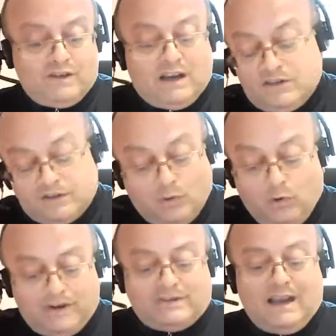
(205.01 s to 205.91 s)
I saw
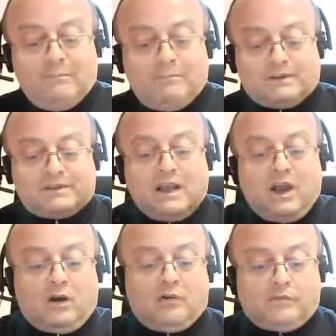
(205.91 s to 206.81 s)
examples
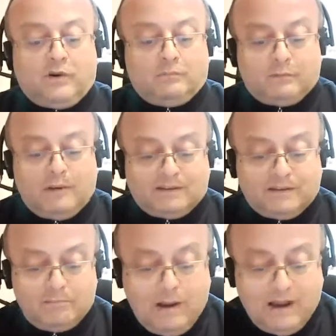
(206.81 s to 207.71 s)
of
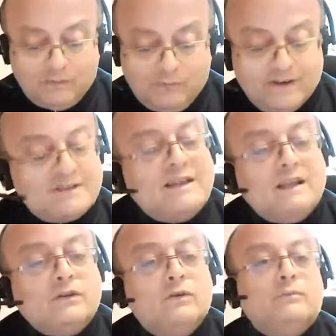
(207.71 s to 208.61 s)
complementary pathways
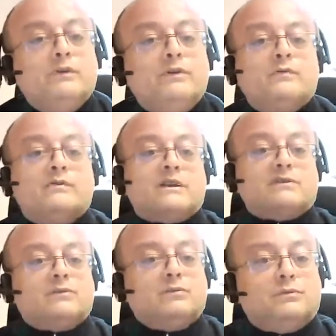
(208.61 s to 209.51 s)
that could be used
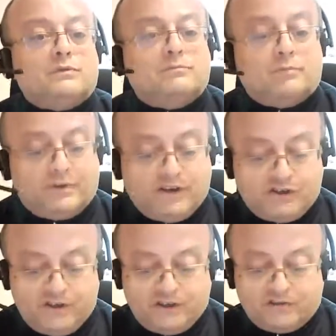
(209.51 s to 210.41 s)
as tools of
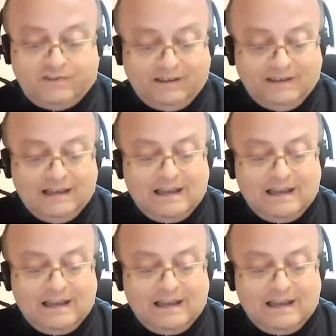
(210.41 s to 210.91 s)
protection as well.